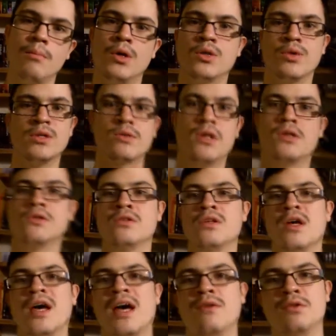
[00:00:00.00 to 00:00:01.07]
But which
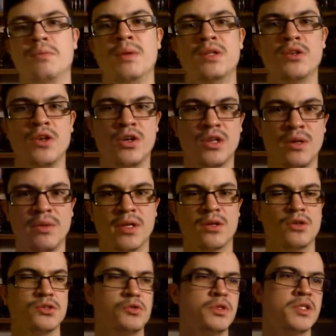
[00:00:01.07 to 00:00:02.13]
one have the better genre when it
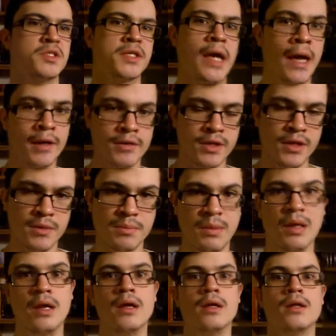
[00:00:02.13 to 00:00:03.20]
comes to this character?
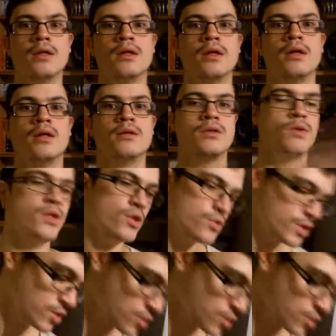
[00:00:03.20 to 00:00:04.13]
The winner of